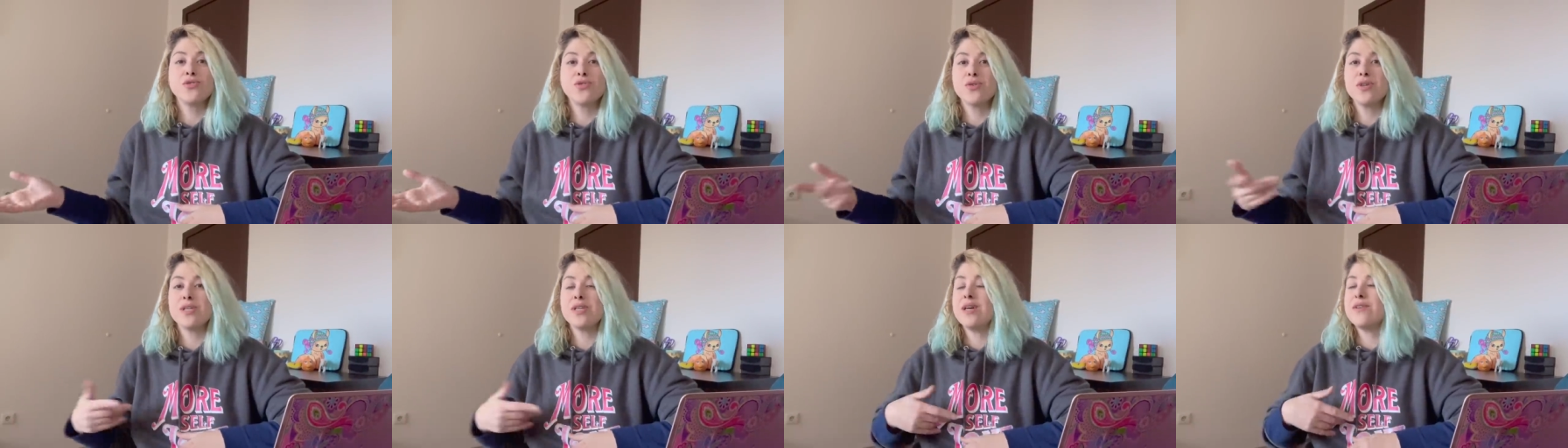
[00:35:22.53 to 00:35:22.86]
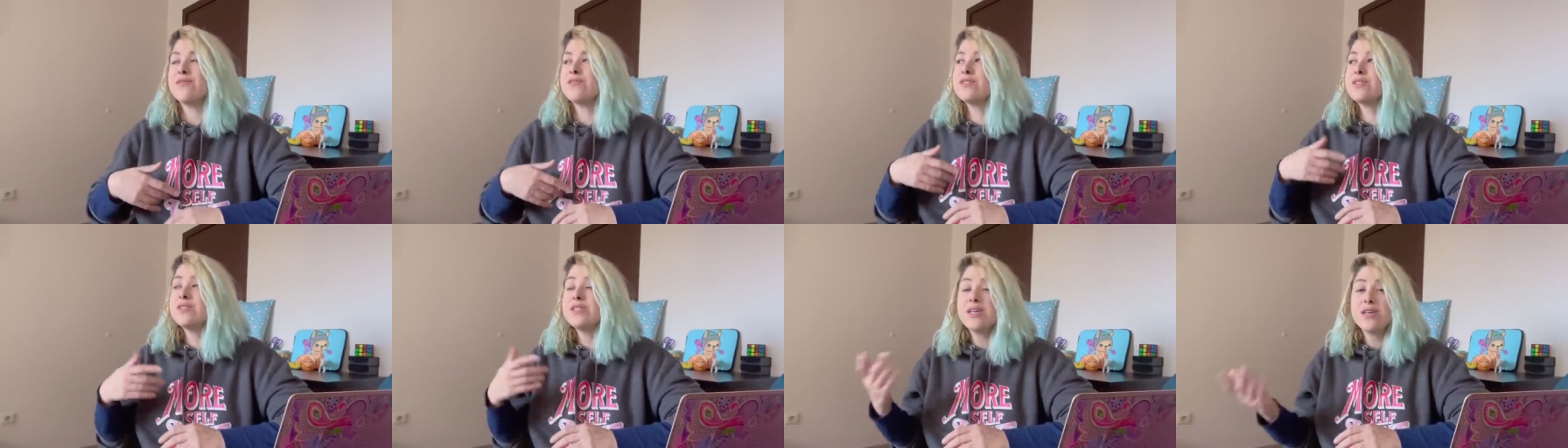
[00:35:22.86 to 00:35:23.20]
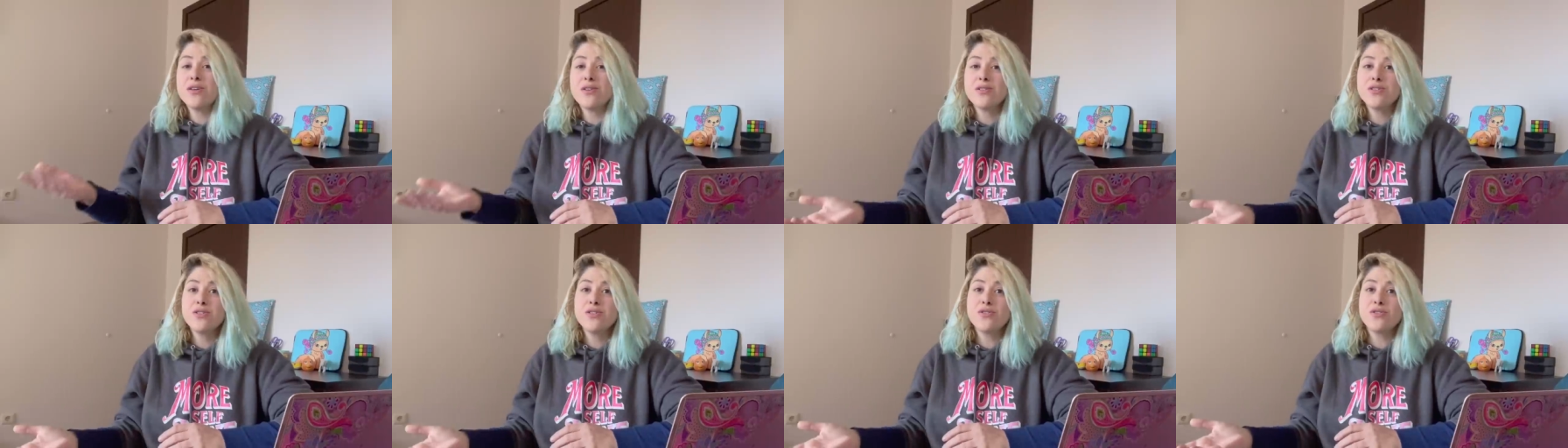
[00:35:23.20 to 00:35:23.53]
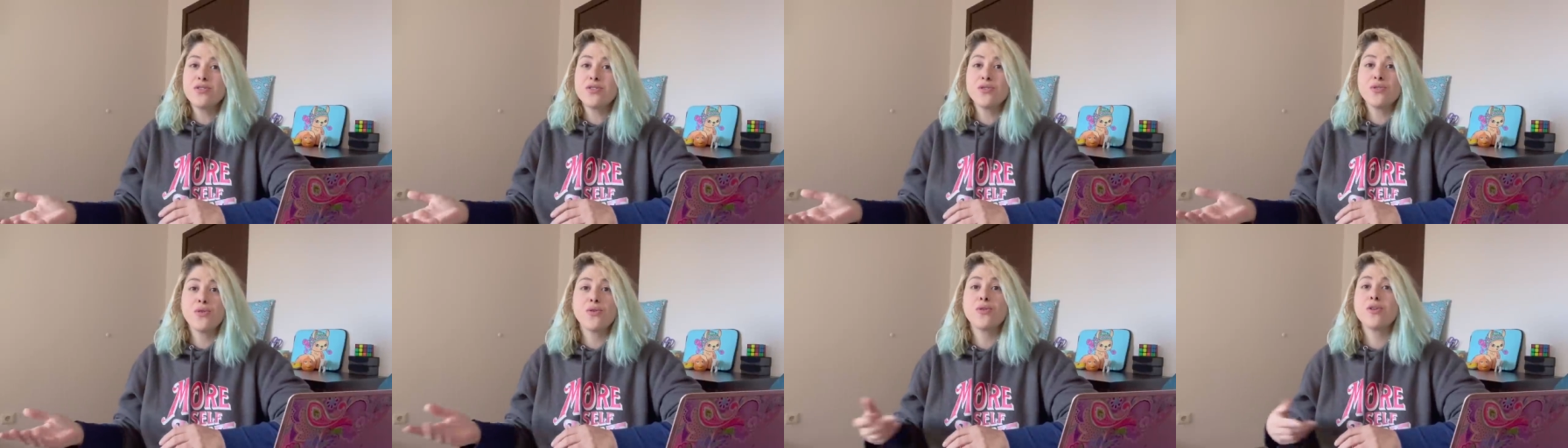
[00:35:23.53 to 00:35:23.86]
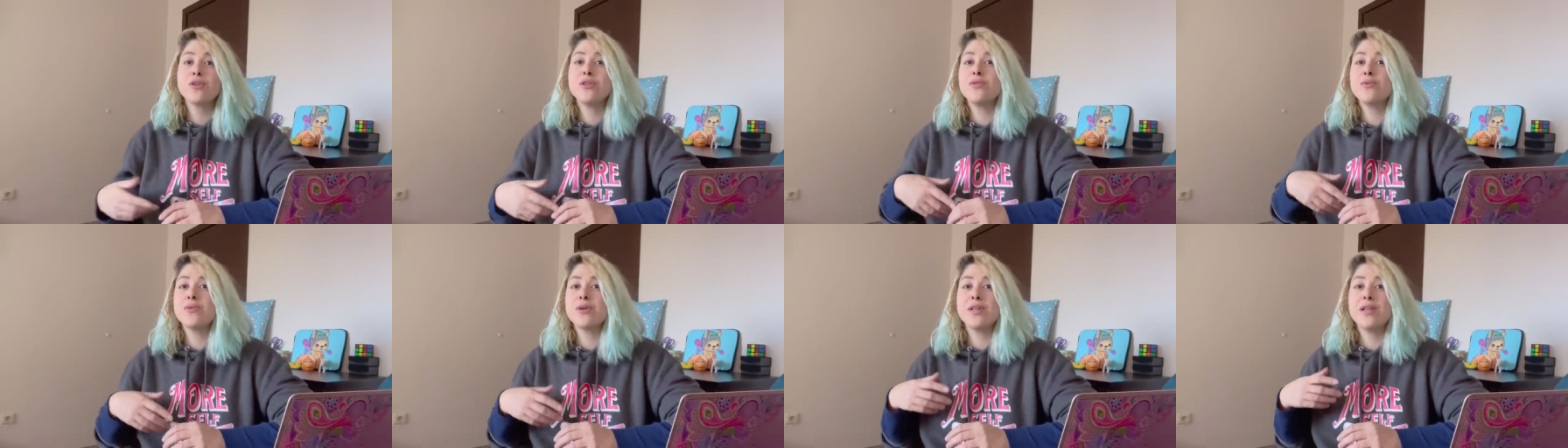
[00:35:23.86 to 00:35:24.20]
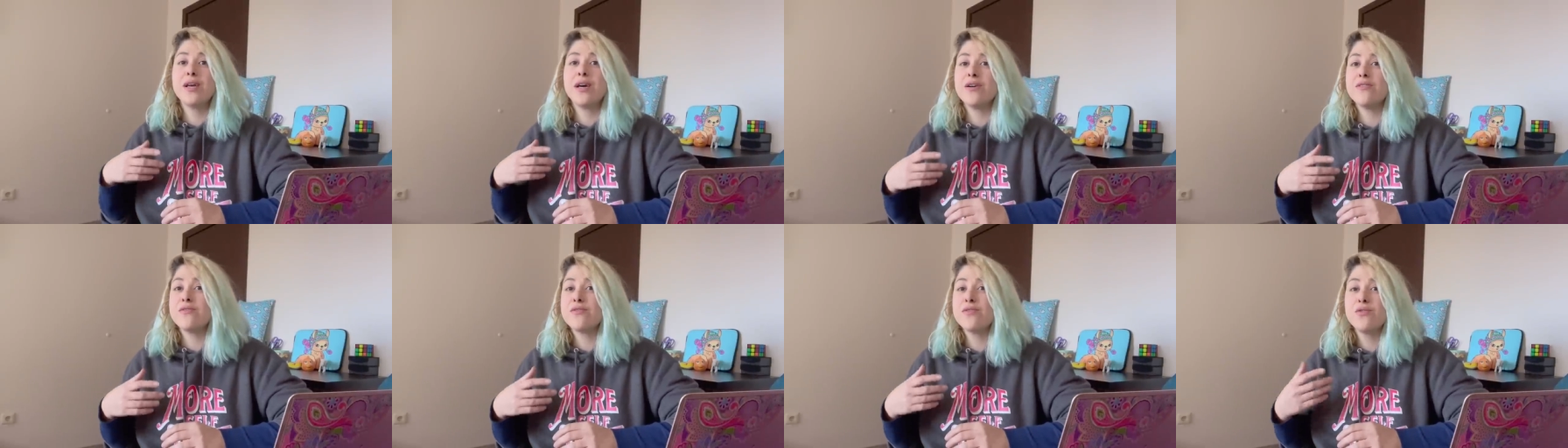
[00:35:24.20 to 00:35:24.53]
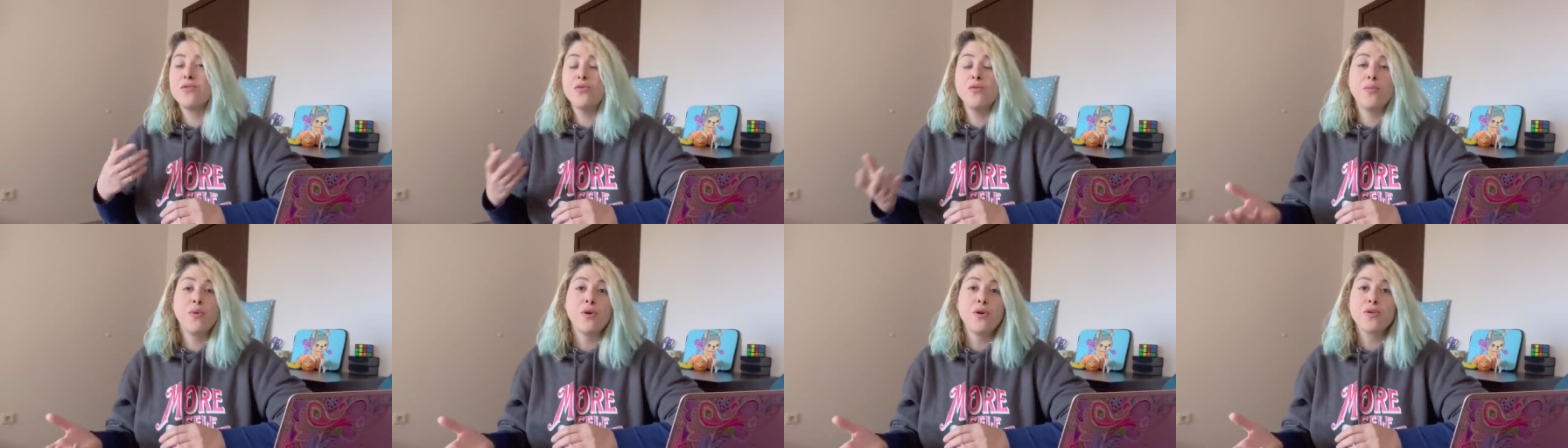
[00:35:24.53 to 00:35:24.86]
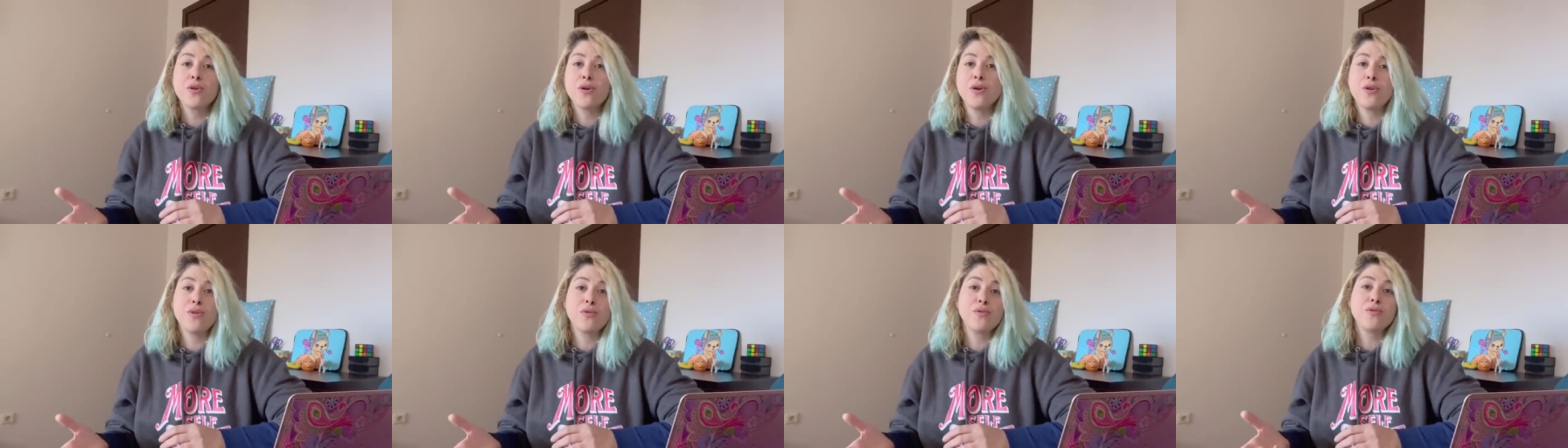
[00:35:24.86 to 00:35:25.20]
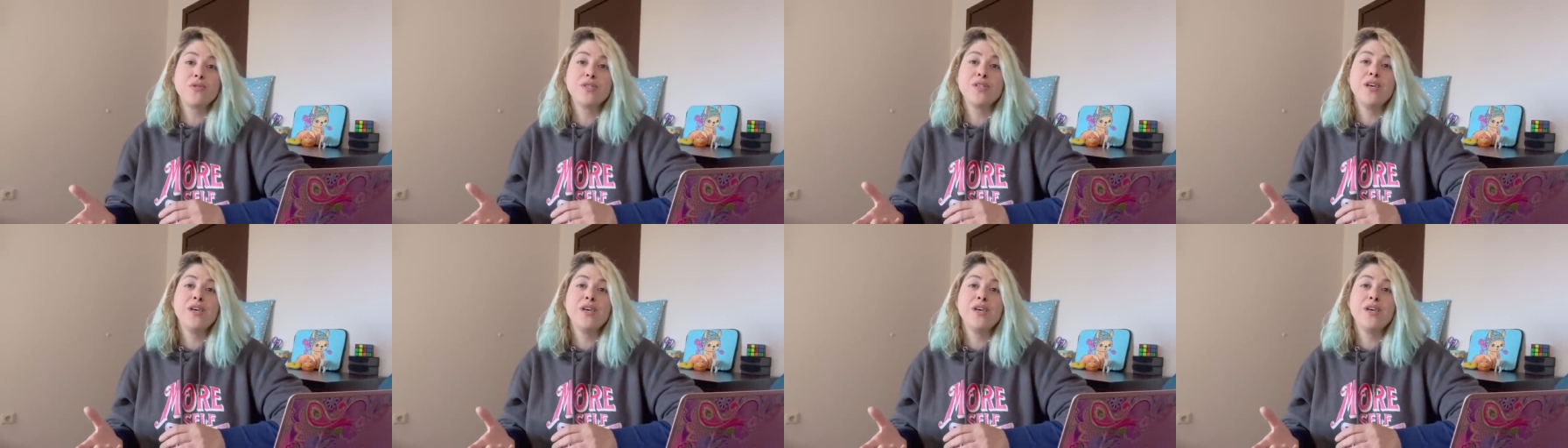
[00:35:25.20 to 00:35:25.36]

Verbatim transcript: You can have a sale on your store, you can have coupon codes,